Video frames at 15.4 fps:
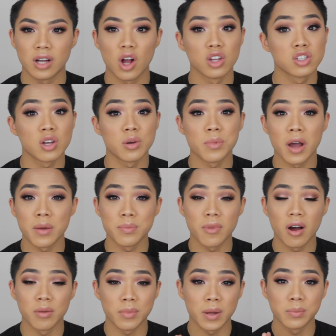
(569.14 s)
Also
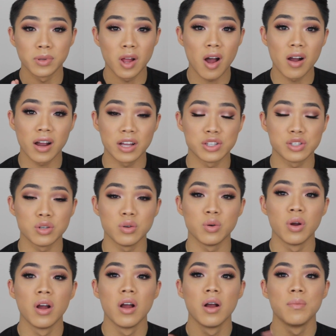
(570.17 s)
on my blog, I do
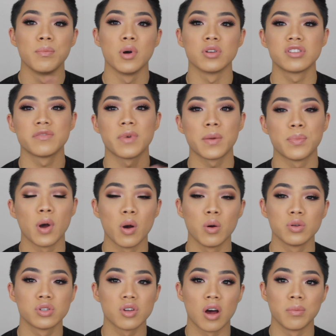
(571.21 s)
most of my
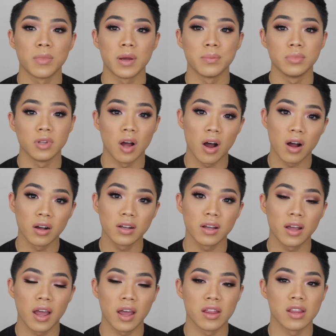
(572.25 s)
posts on my blog,
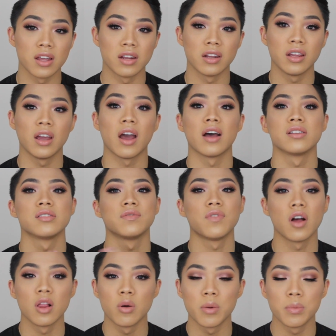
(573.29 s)
and then it has a
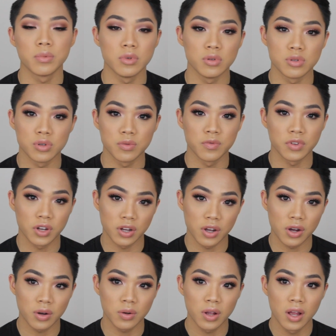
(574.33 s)
follow-up YouTube
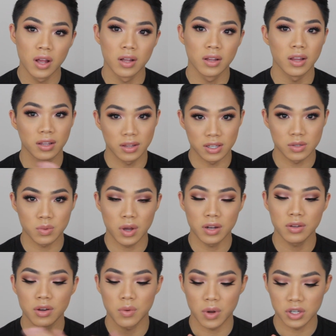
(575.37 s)
video like this one
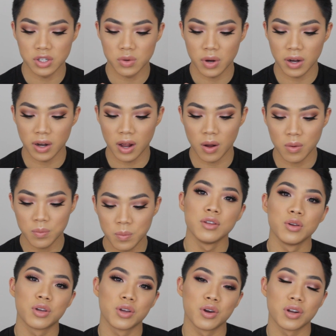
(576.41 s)
you're watching right now.
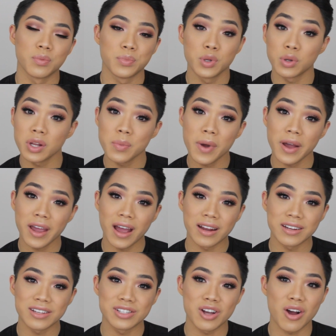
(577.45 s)
You can go to
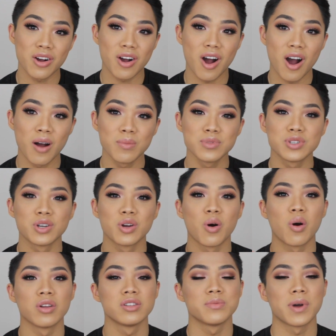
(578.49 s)
BeautybyAndy.com to go
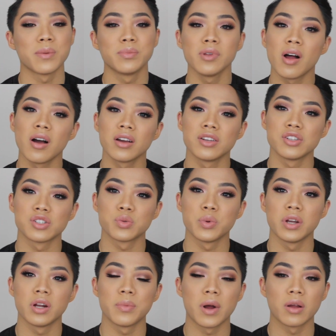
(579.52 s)
onto my blog and just
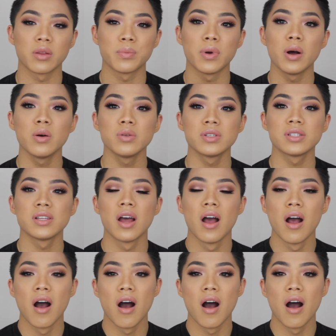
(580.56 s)
read about the posts.